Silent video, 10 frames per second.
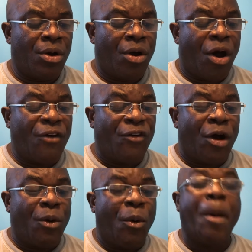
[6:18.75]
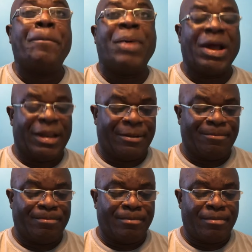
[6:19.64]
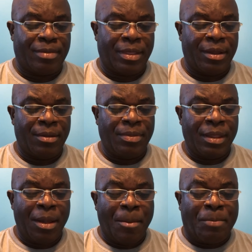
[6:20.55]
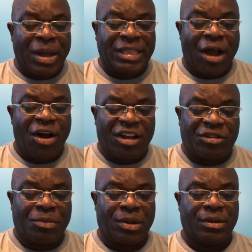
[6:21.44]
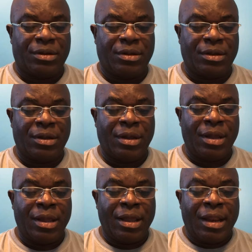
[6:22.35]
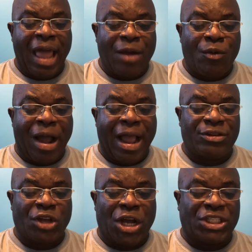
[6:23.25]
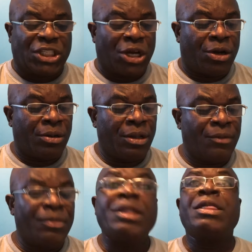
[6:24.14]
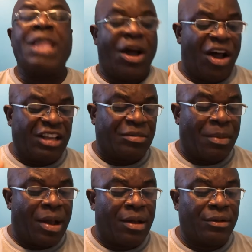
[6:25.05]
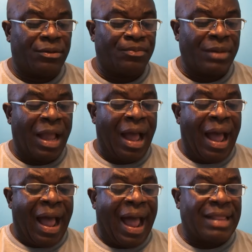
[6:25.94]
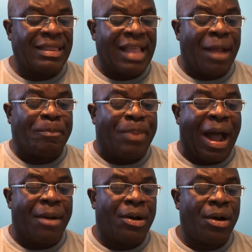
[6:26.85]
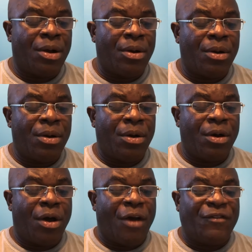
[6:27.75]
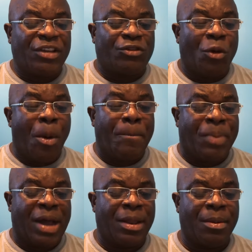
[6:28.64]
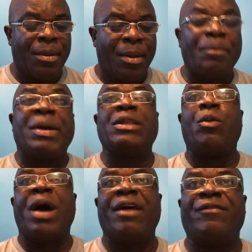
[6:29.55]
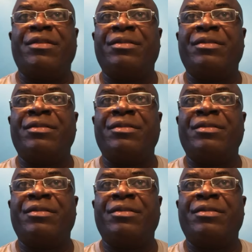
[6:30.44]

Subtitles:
of her own body, but the husband. Likewise, also, the husband had not power of his own body, but the wife.